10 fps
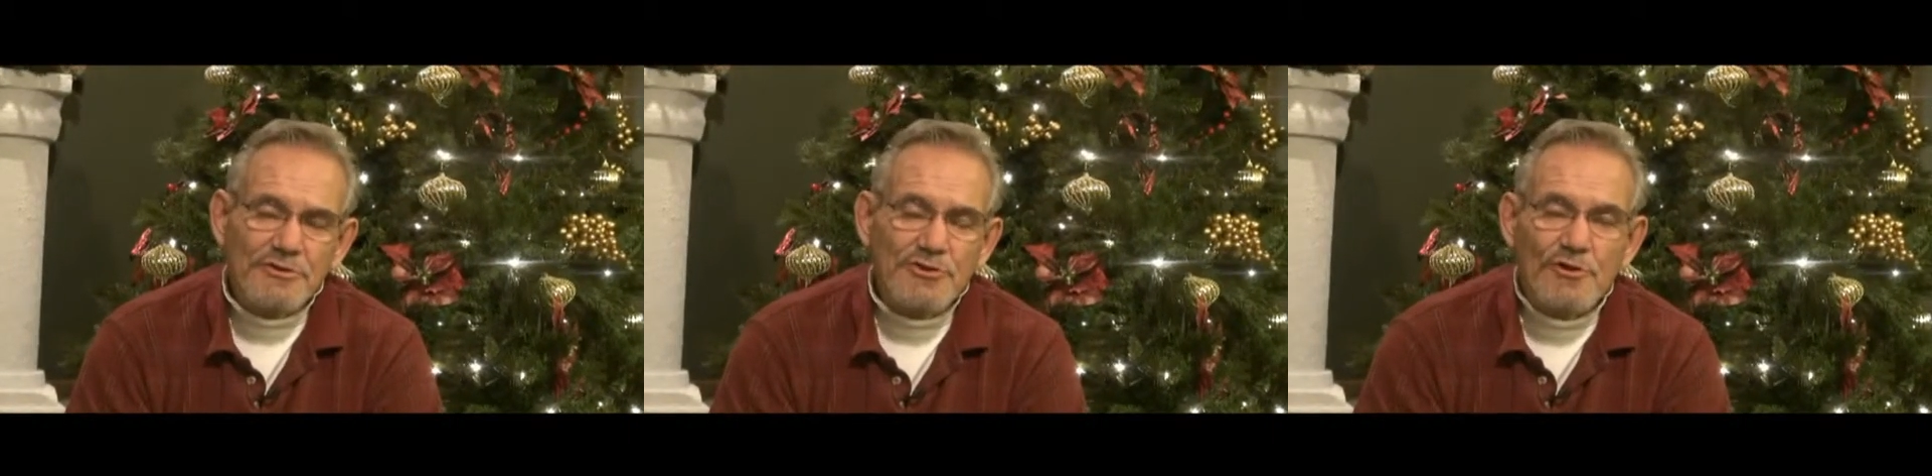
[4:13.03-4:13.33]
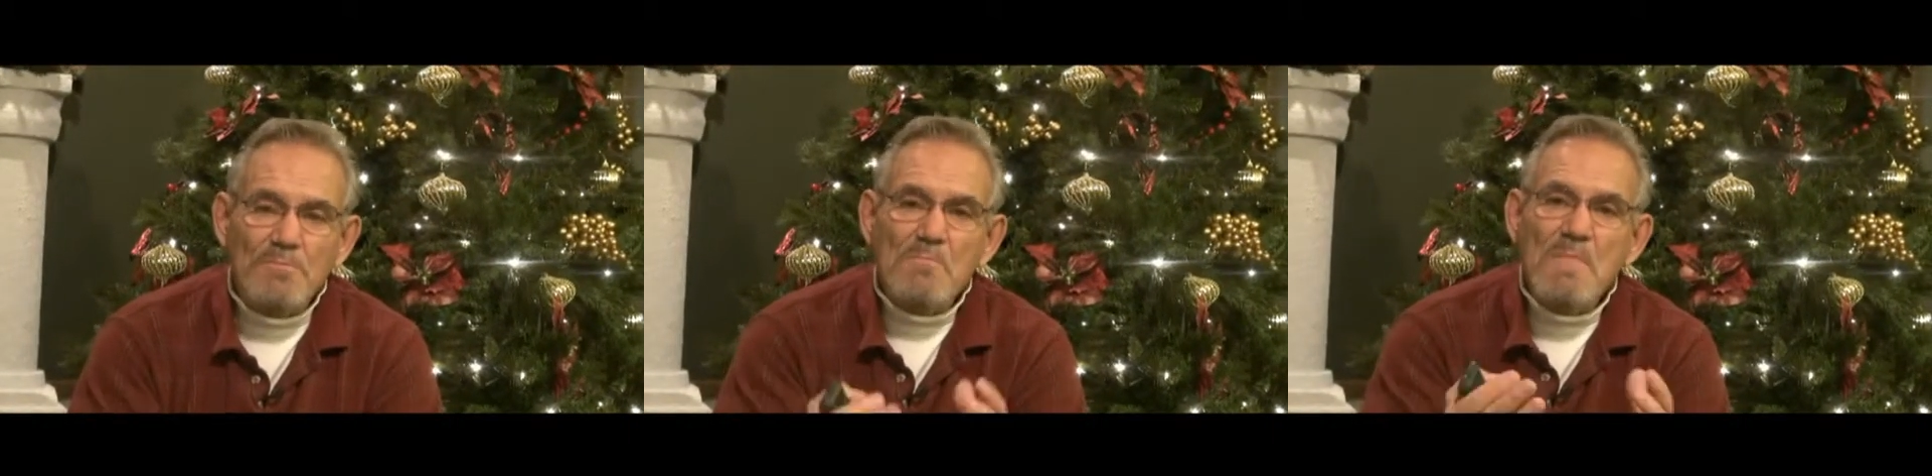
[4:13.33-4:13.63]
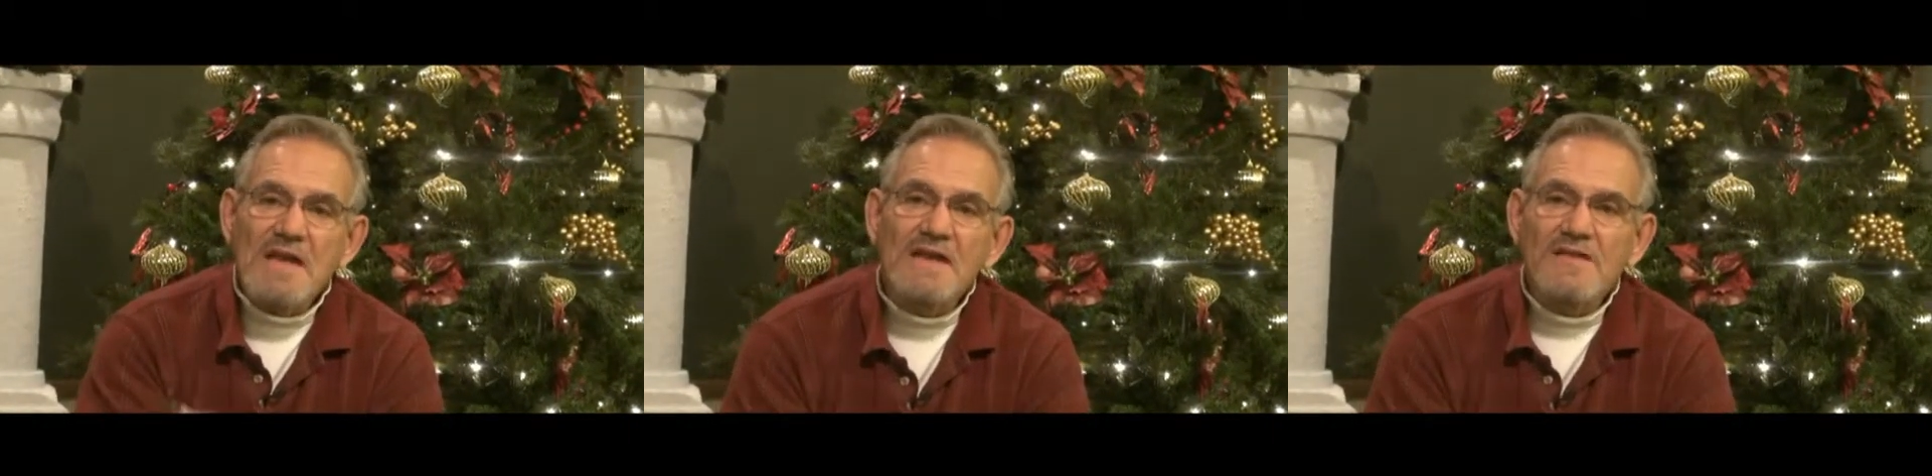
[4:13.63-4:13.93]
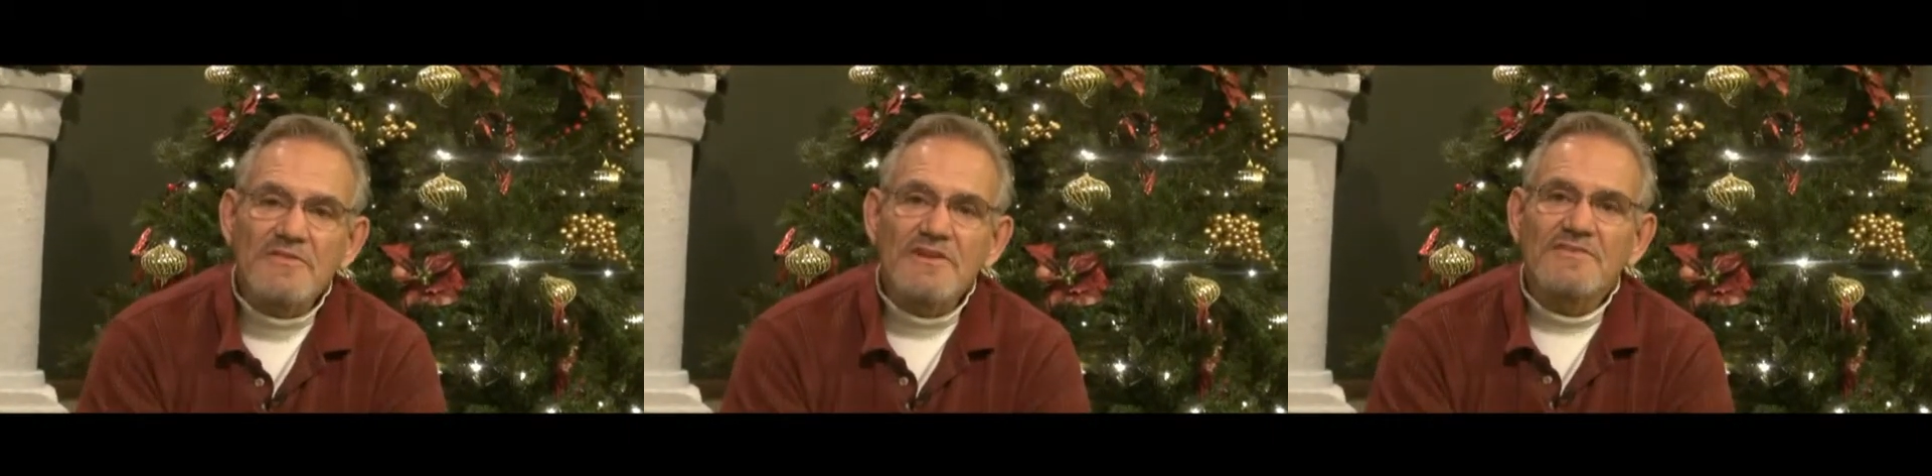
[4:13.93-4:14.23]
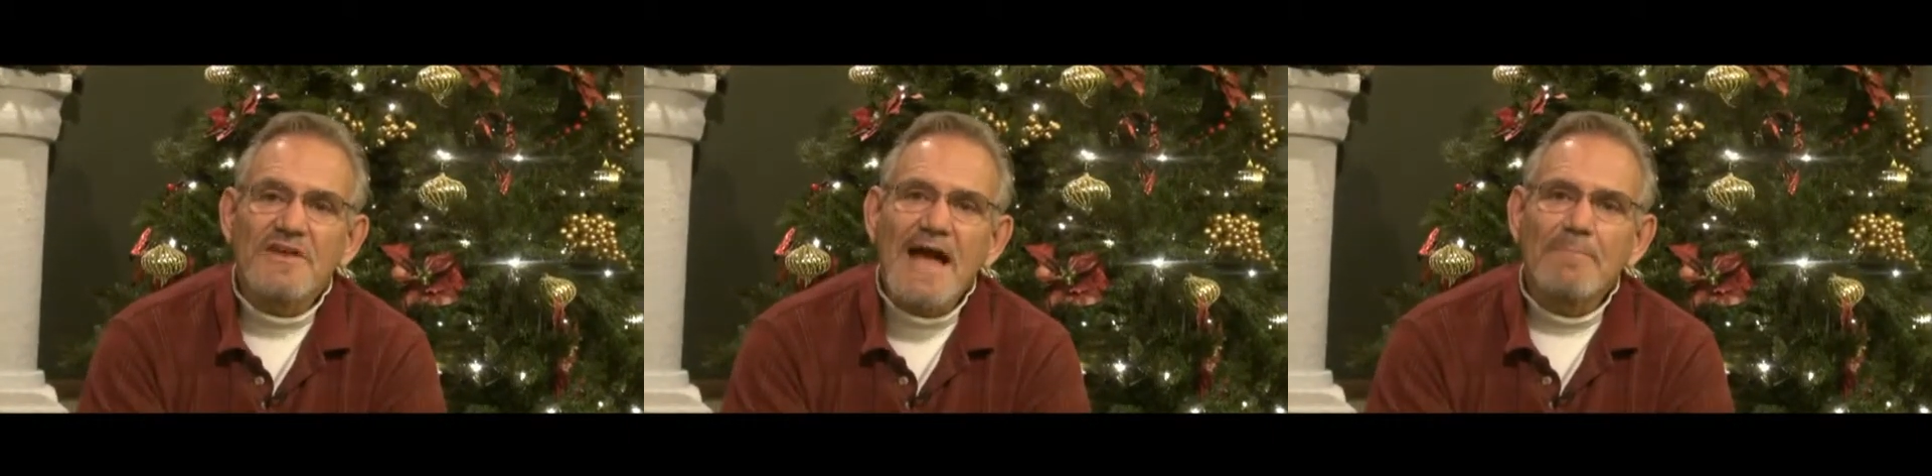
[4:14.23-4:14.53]
You're making
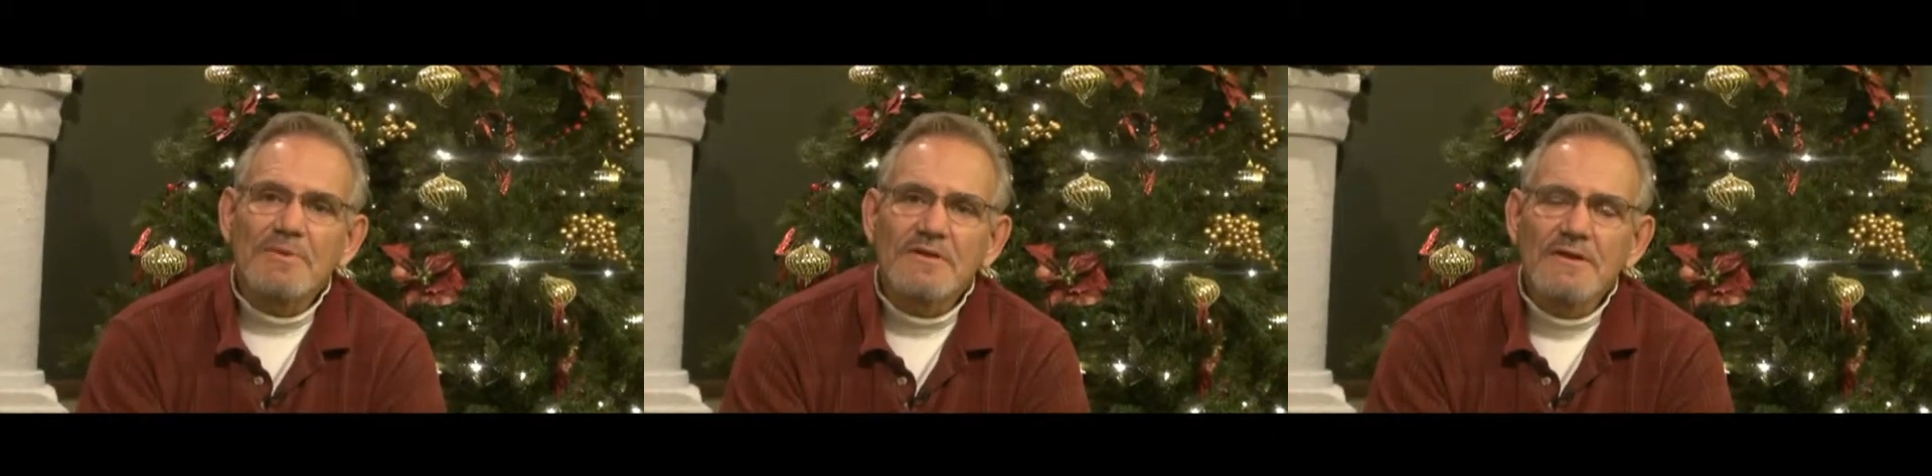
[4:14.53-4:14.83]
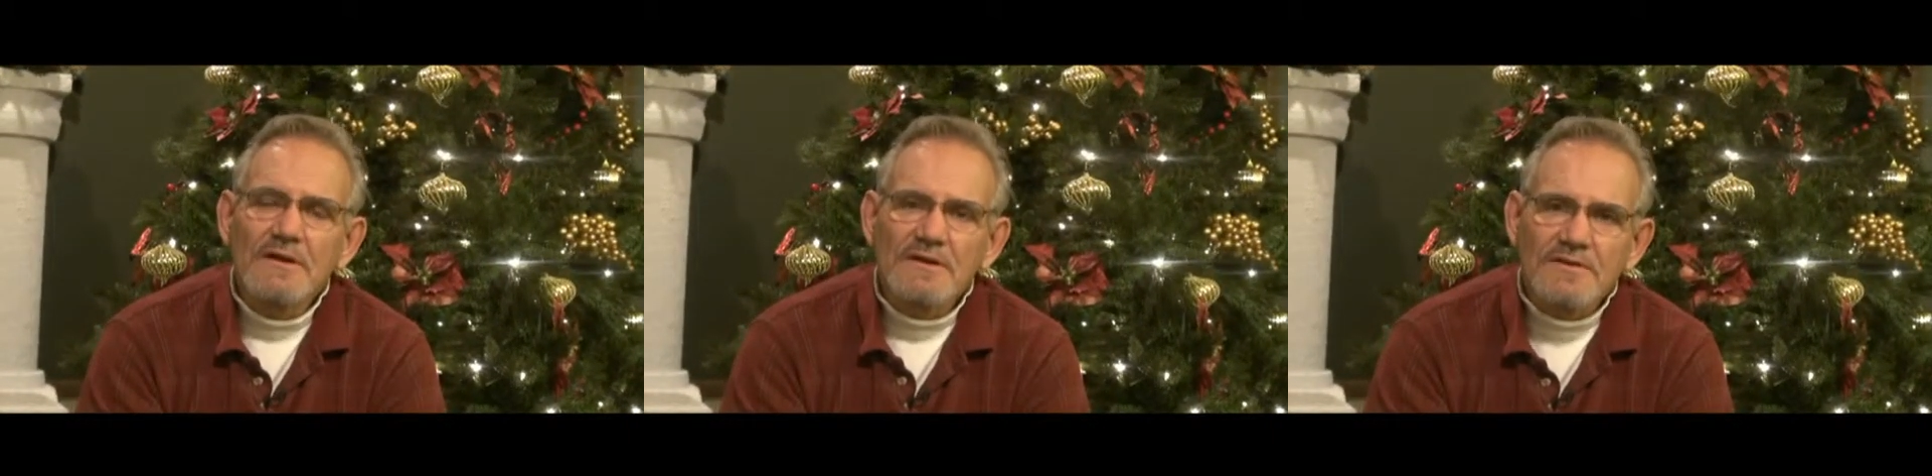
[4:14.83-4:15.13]
things happen,